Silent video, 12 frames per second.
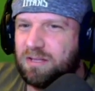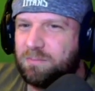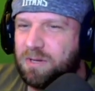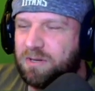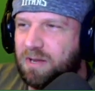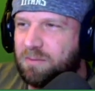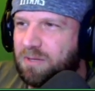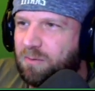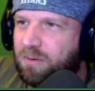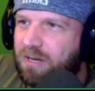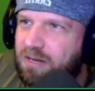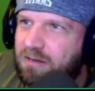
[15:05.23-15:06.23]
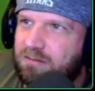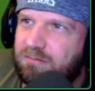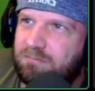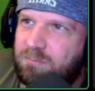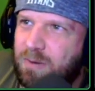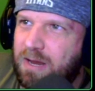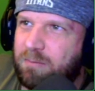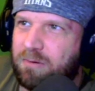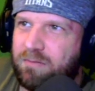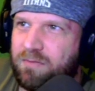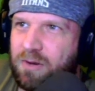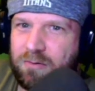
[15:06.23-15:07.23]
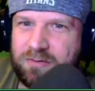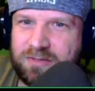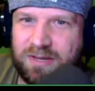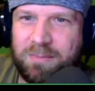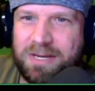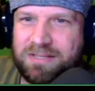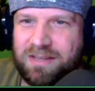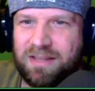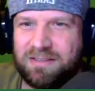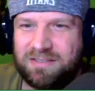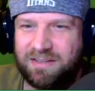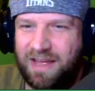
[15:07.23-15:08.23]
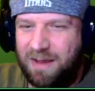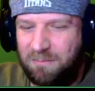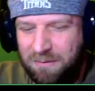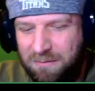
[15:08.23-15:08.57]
WWE pay per view. Somebody's getting slammed